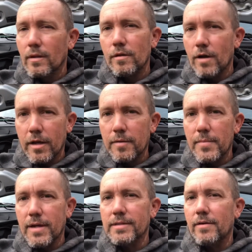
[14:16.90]
you know, I could
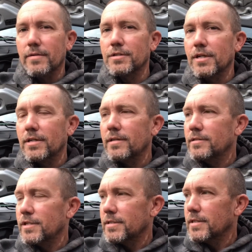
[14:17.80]
max out this J,
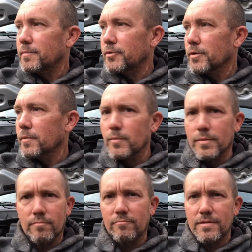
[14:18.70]
JCW turbo with
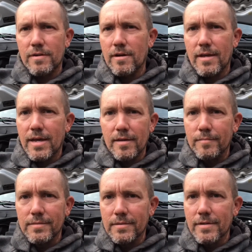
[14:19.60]
stock
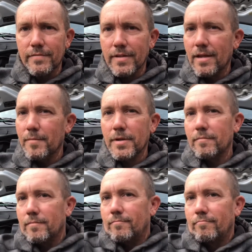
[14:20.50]
cams and stuff like that. I mean, it,